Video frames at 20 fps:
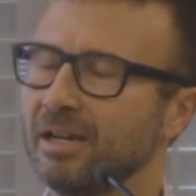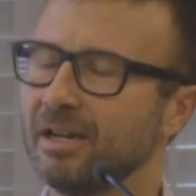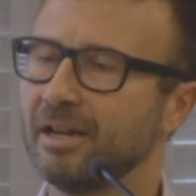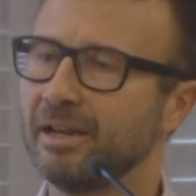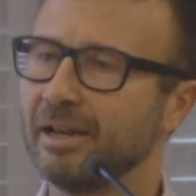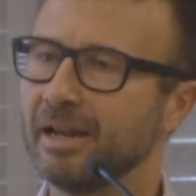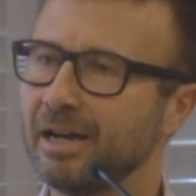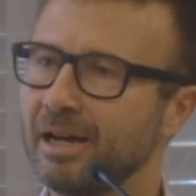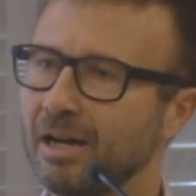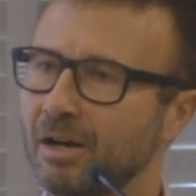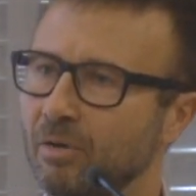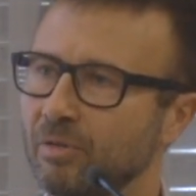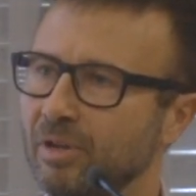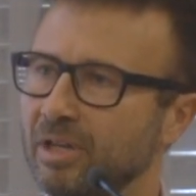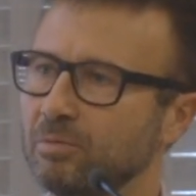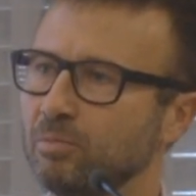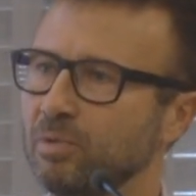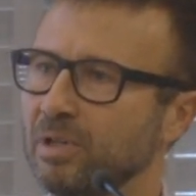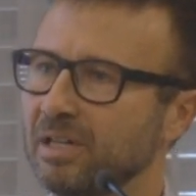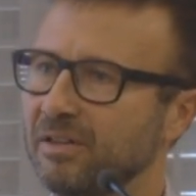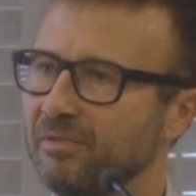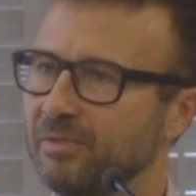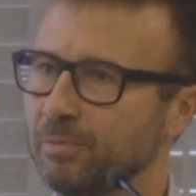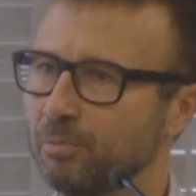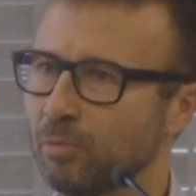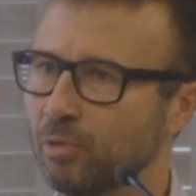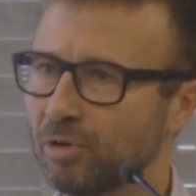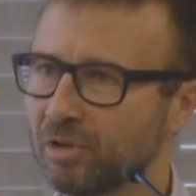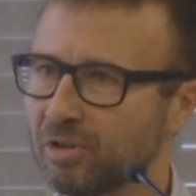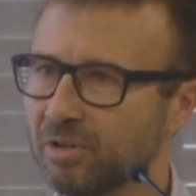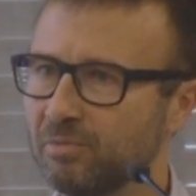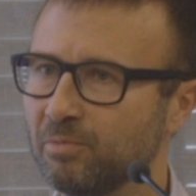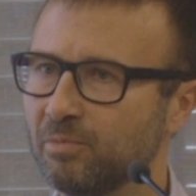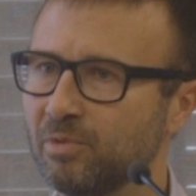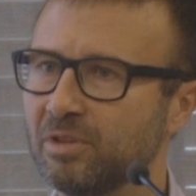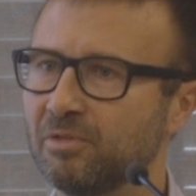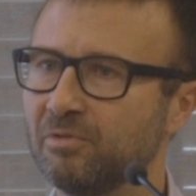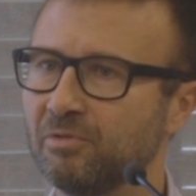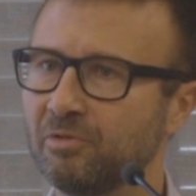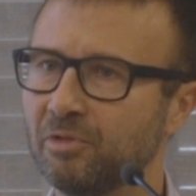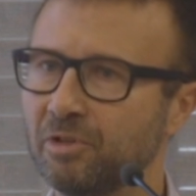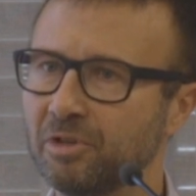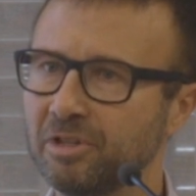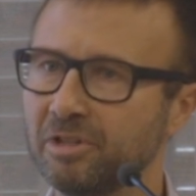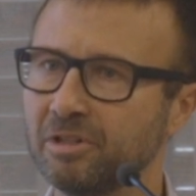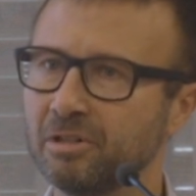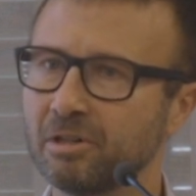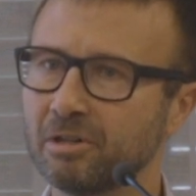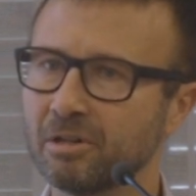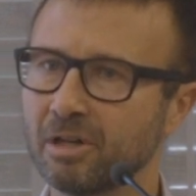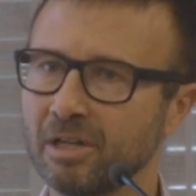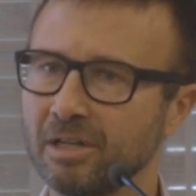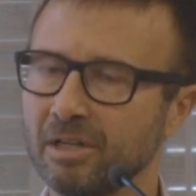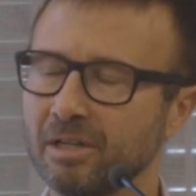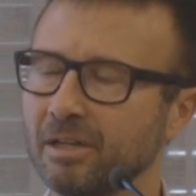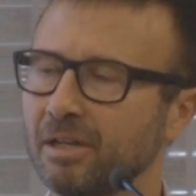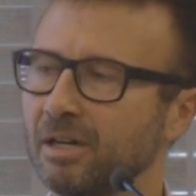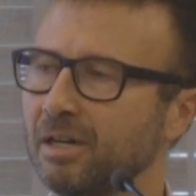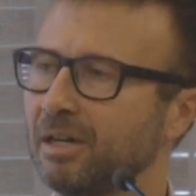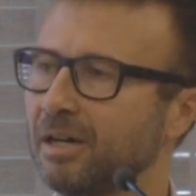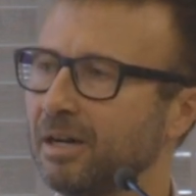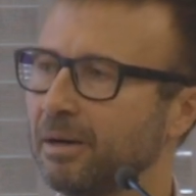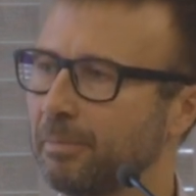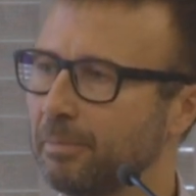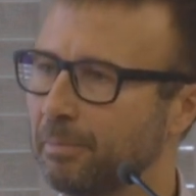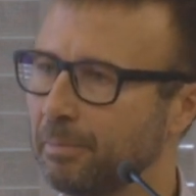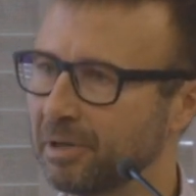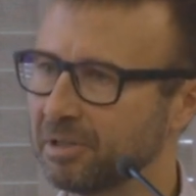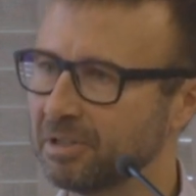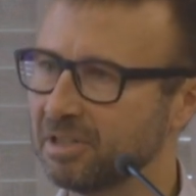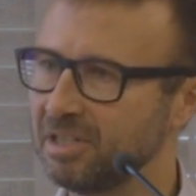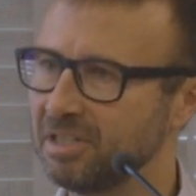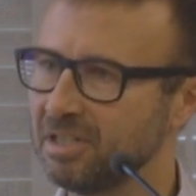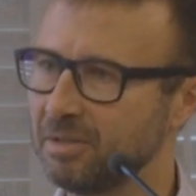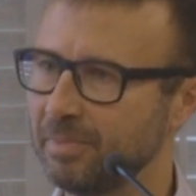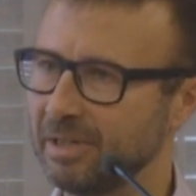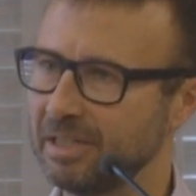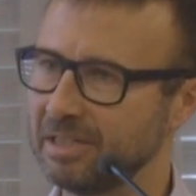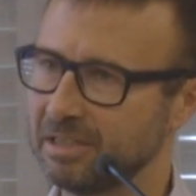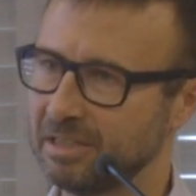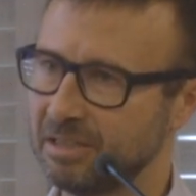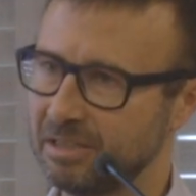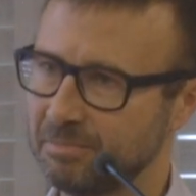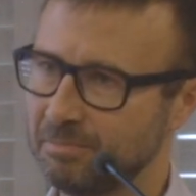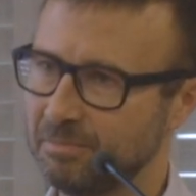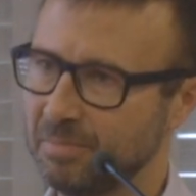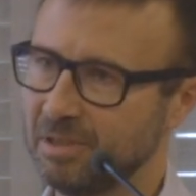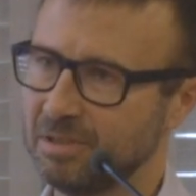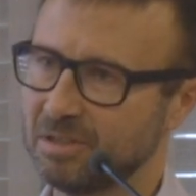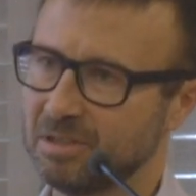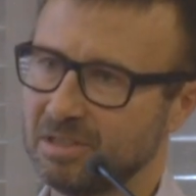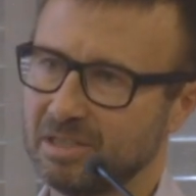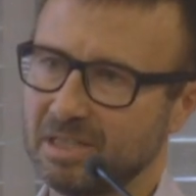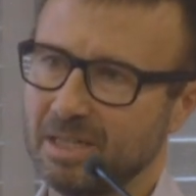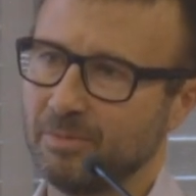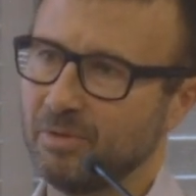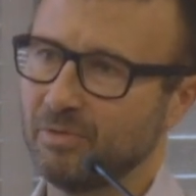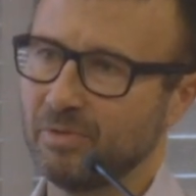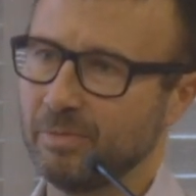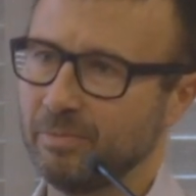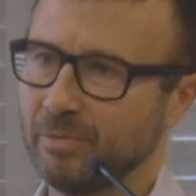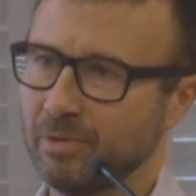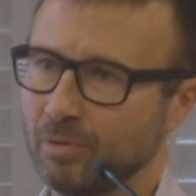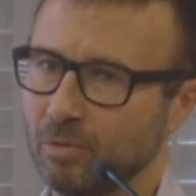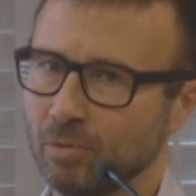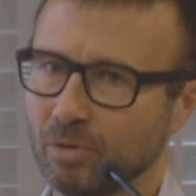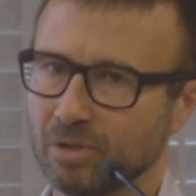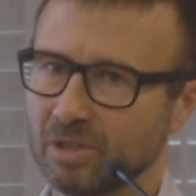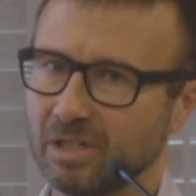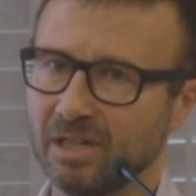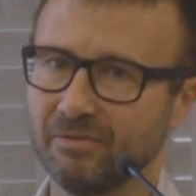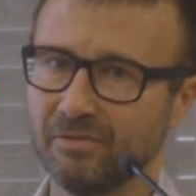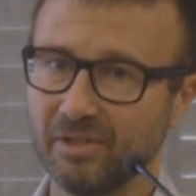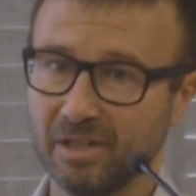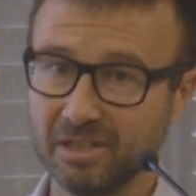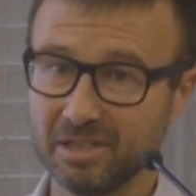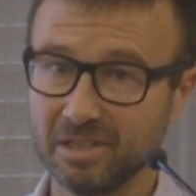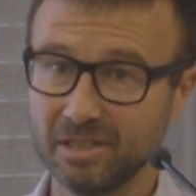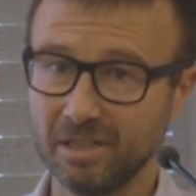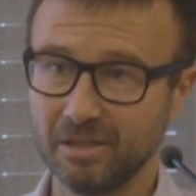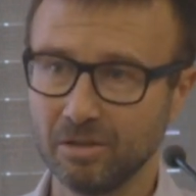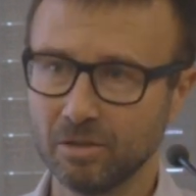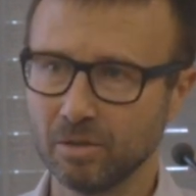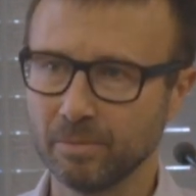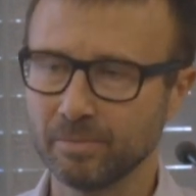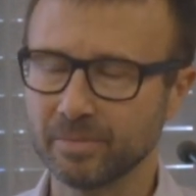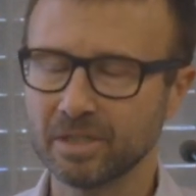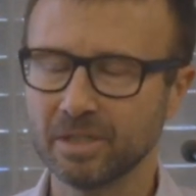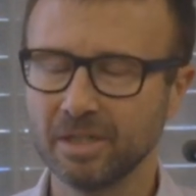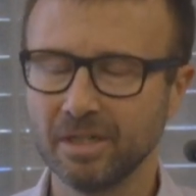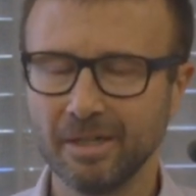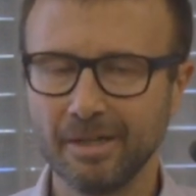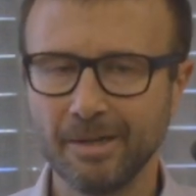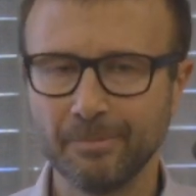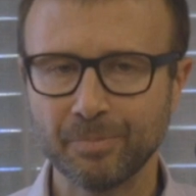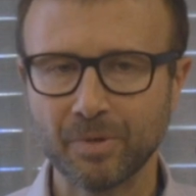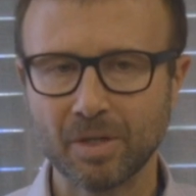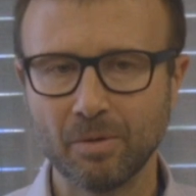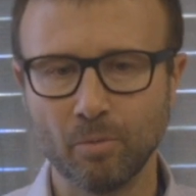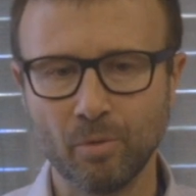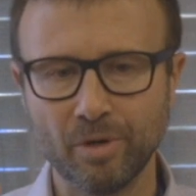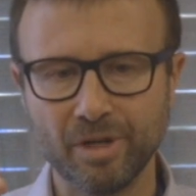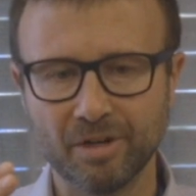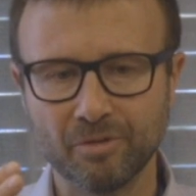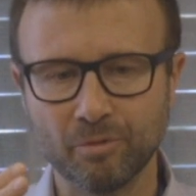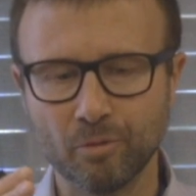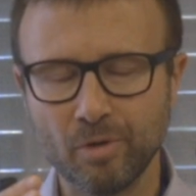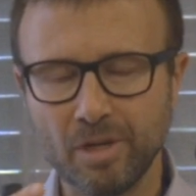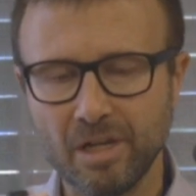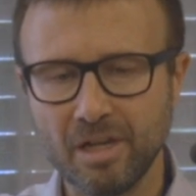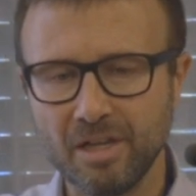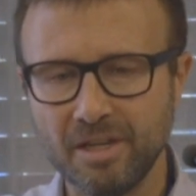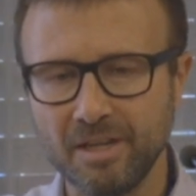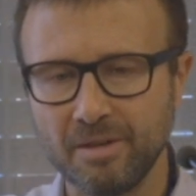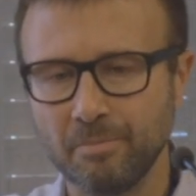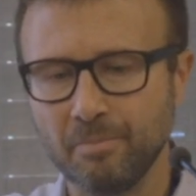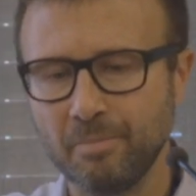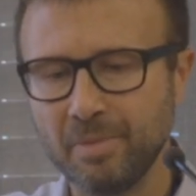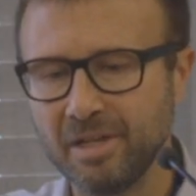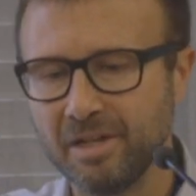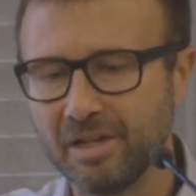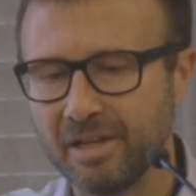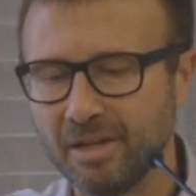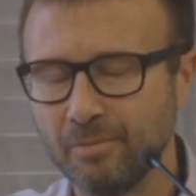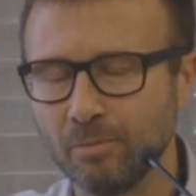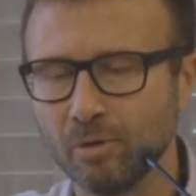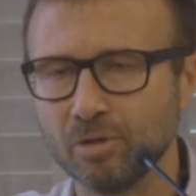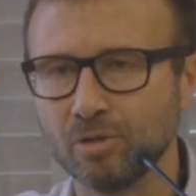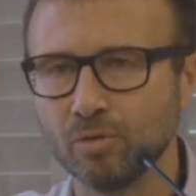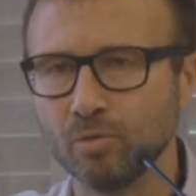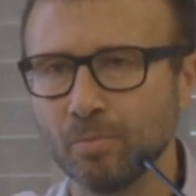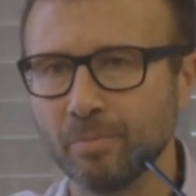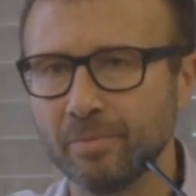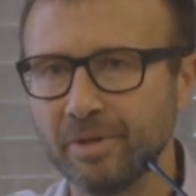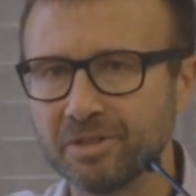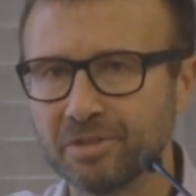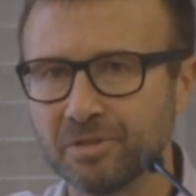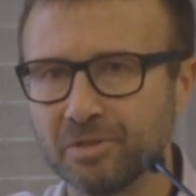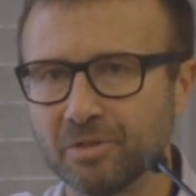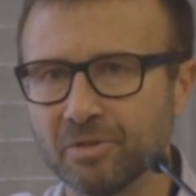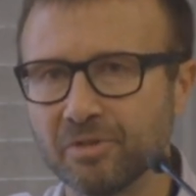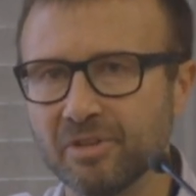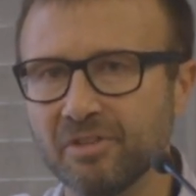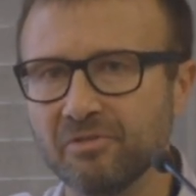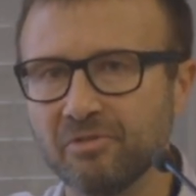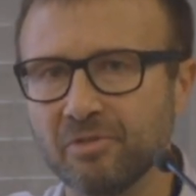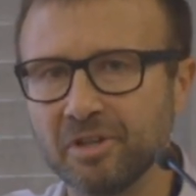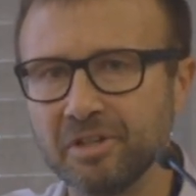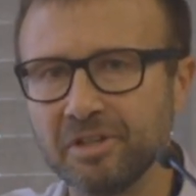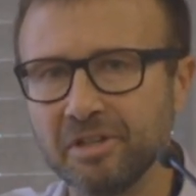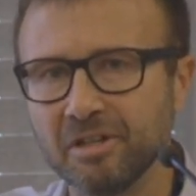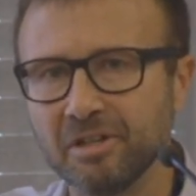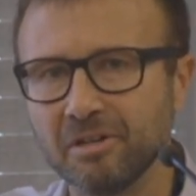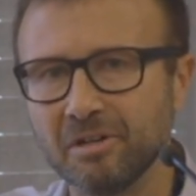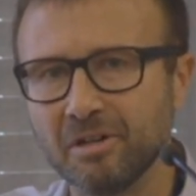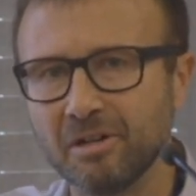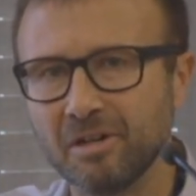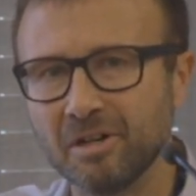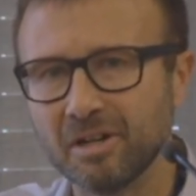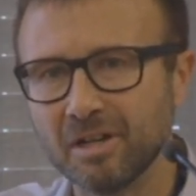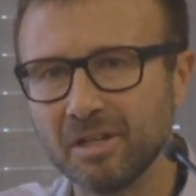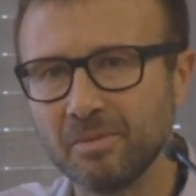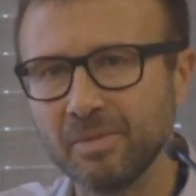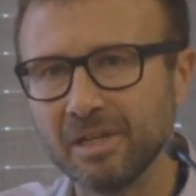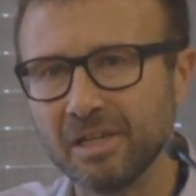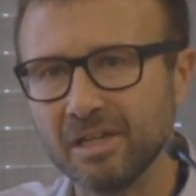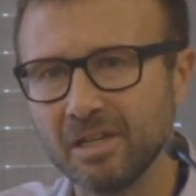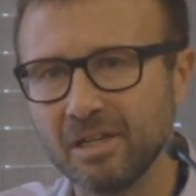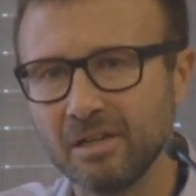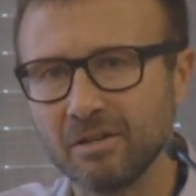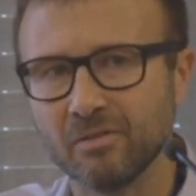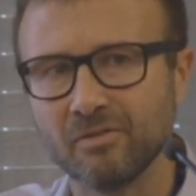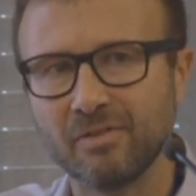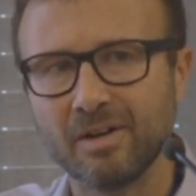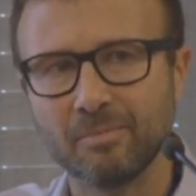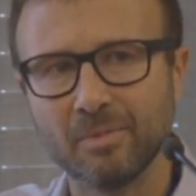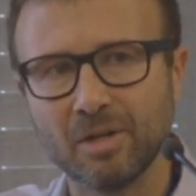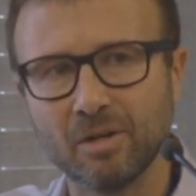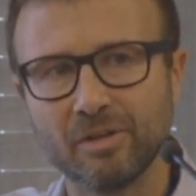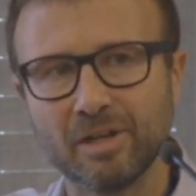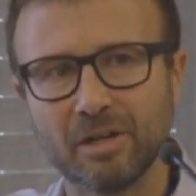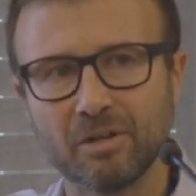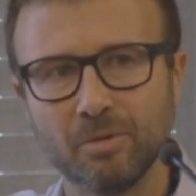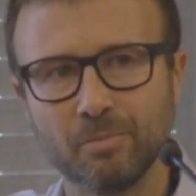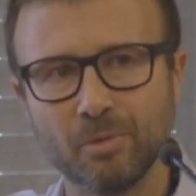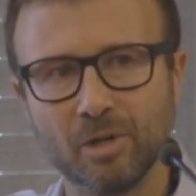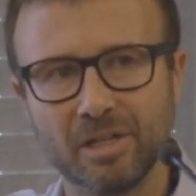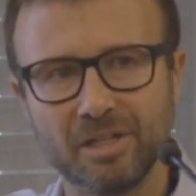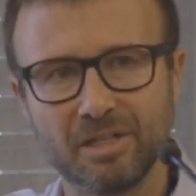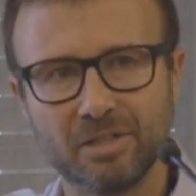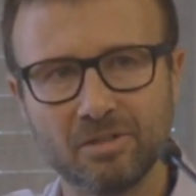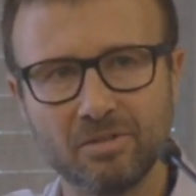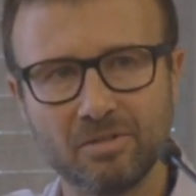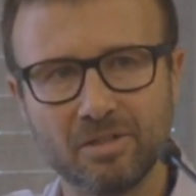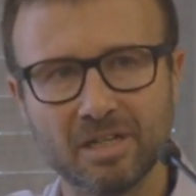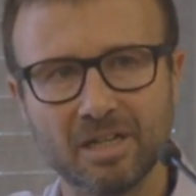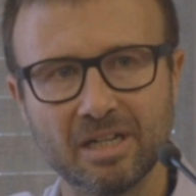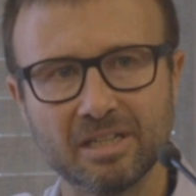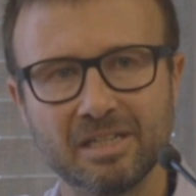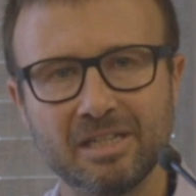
Now that we have been working with very early participants, because some of them do not have any symptoms, we are really being able to measure the very early beginning of amyloid accumulation.